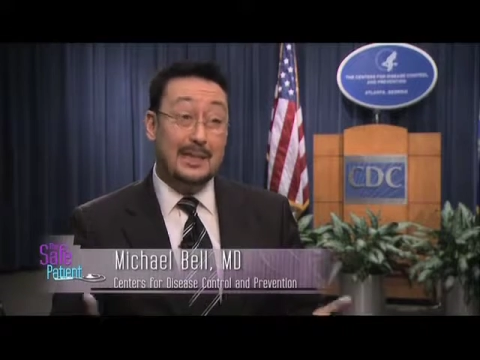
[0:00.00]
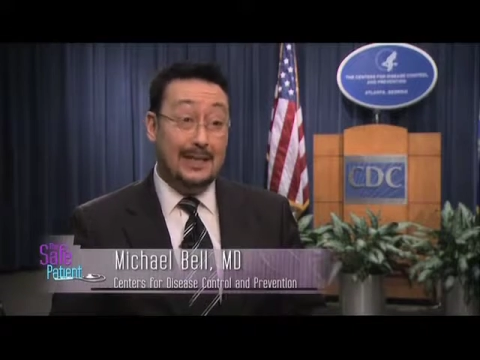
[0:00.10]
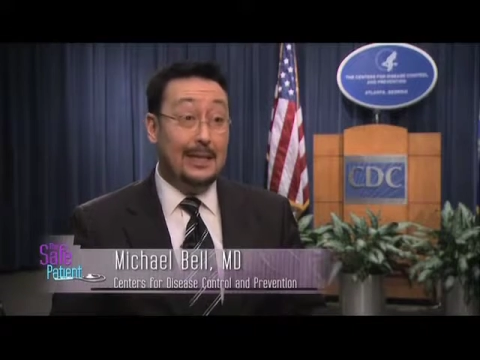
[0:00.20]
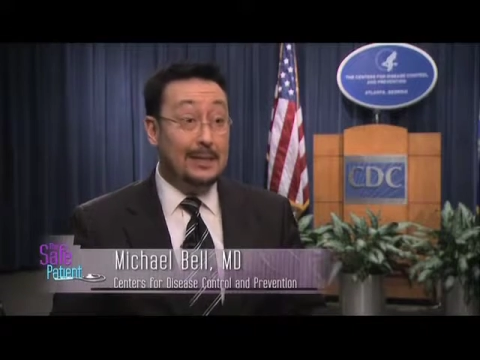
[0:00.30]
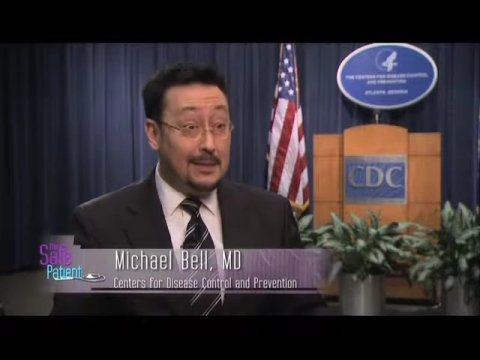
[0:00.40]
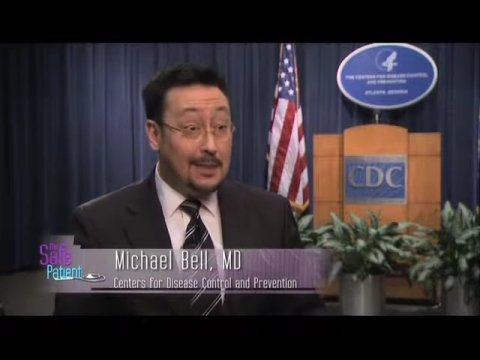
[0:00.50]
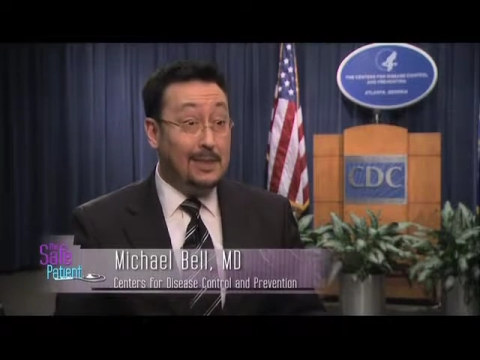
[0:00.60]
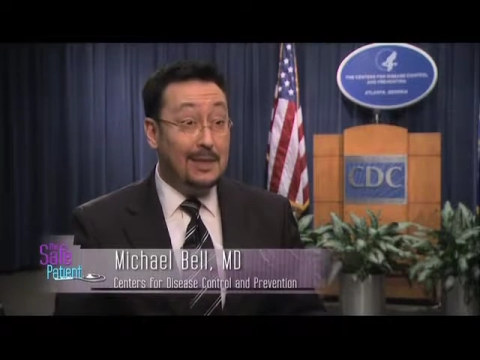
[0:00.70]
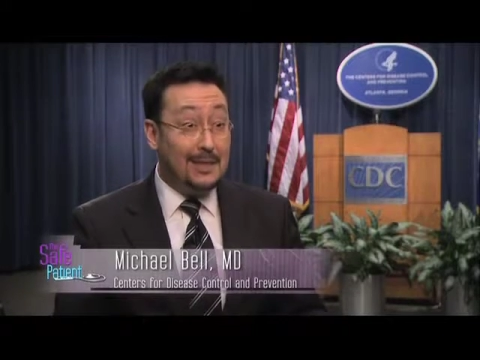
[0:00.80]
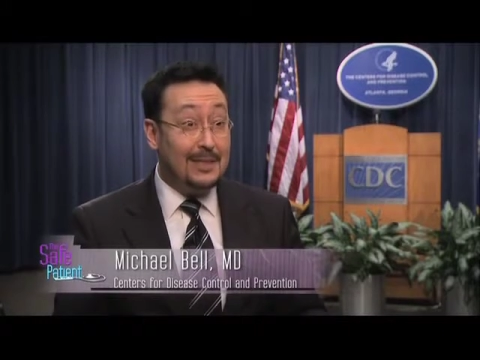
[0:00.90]
they tend to touch
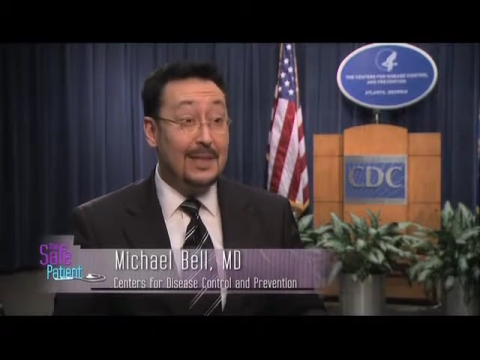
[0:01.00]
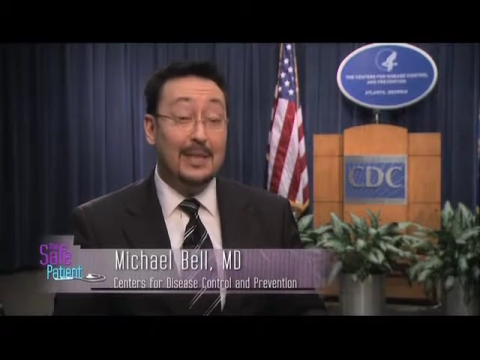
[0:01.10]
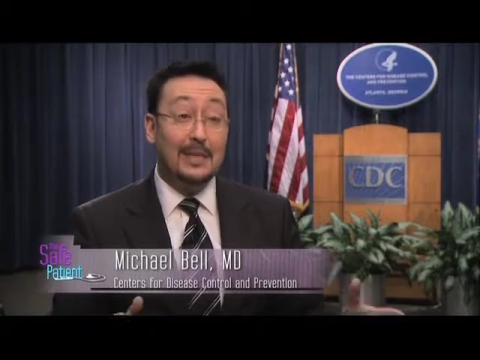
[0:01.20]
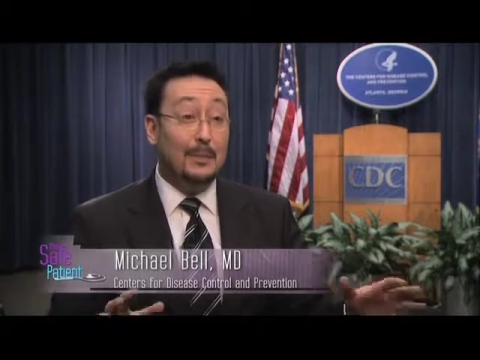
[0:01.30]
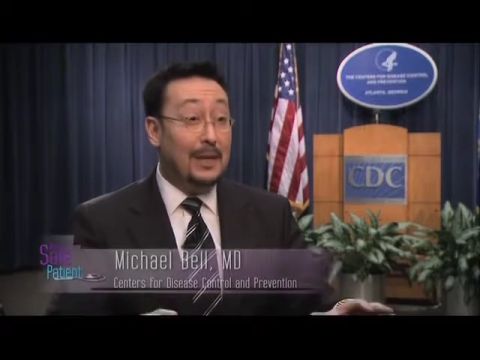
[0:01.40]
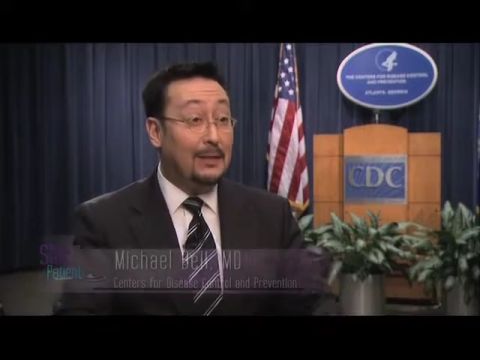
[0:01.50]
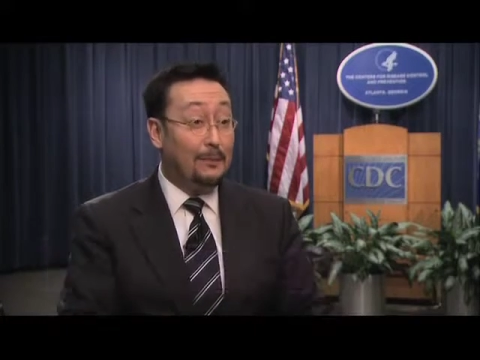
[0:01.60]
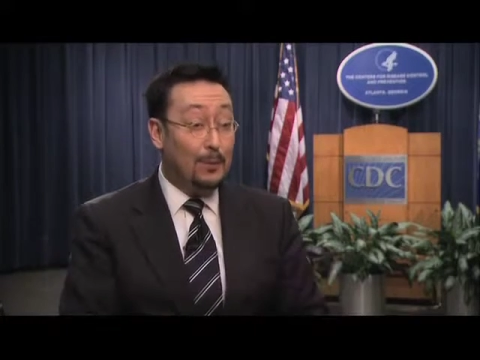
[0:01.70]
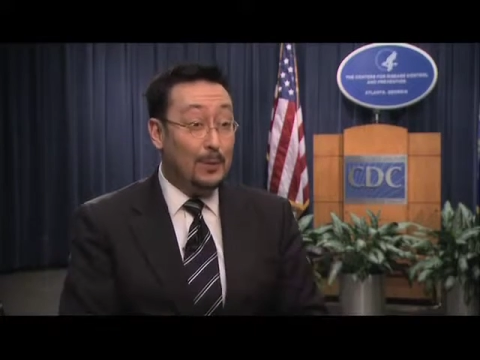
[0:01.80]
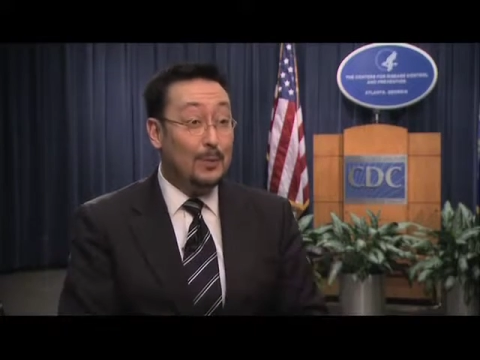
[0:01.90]
things. They tend to be on the
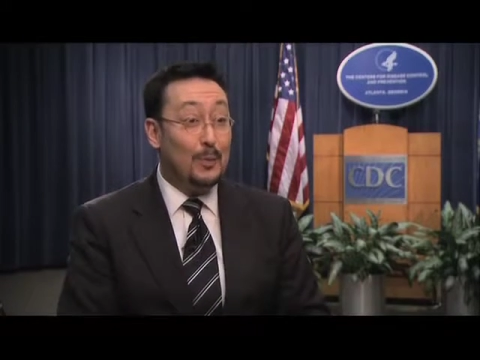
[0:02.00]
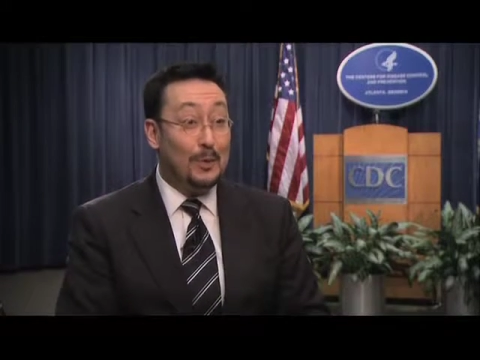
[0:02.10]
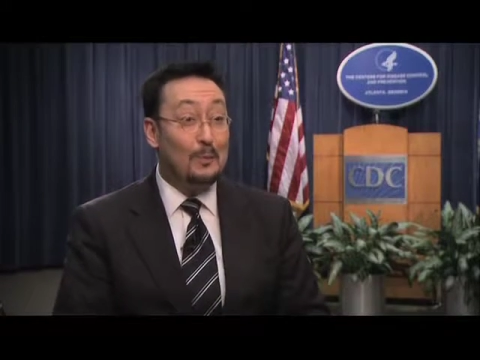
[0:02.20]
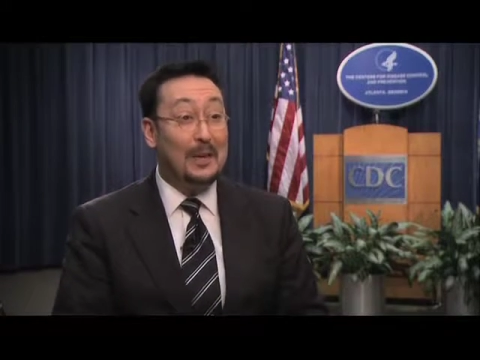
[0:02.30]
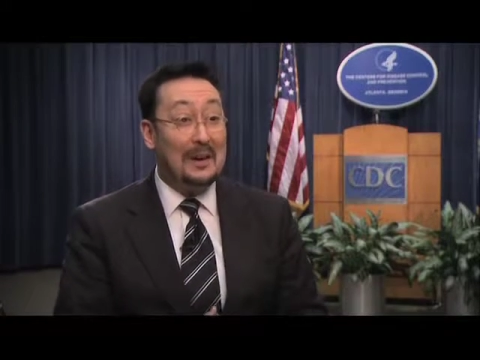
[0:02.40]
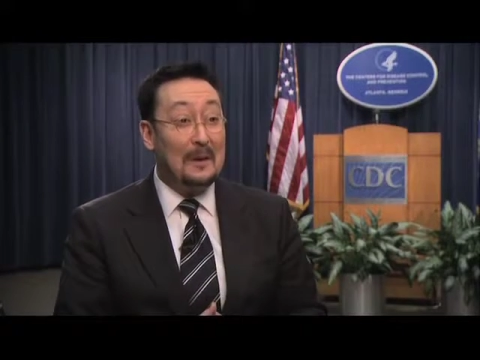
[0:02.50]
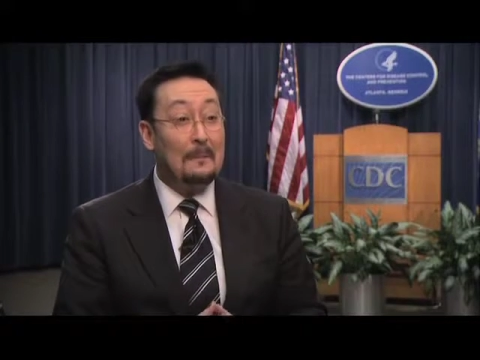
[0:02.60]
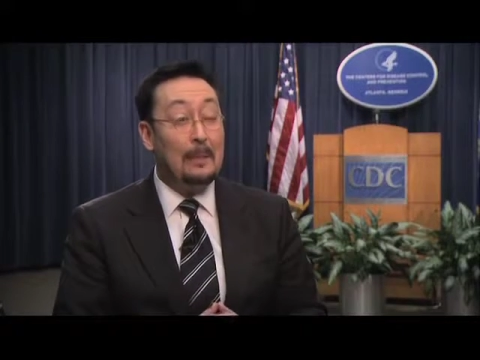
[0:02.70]
floors more than we are.